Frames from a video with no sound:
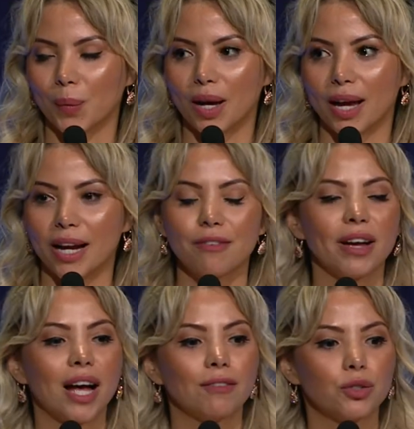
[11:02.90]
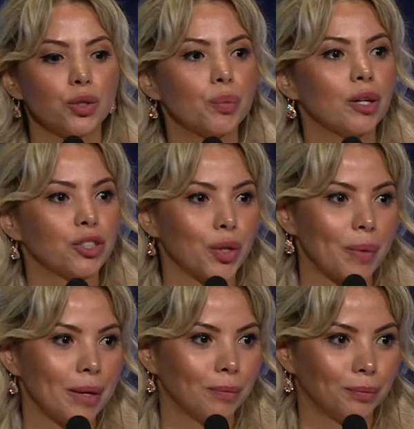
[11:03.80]
I didn't even have a toothbrush on
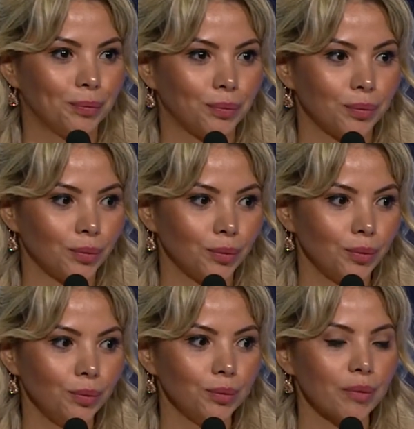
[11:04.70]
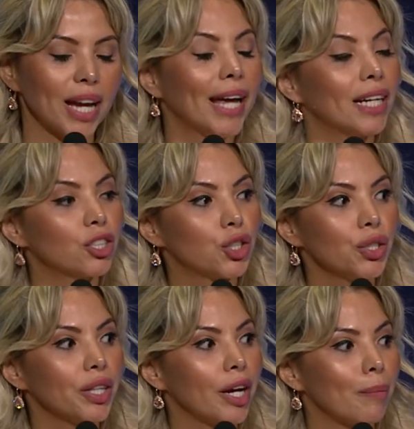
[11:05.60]
me. And I stood
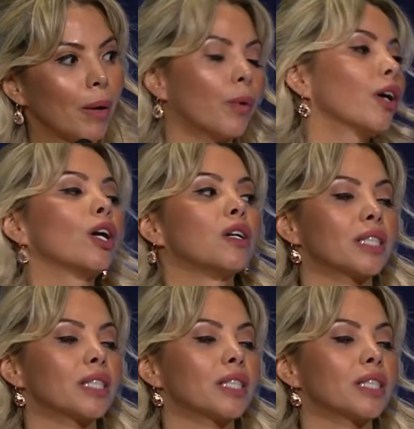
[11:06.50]
there in my work clothes,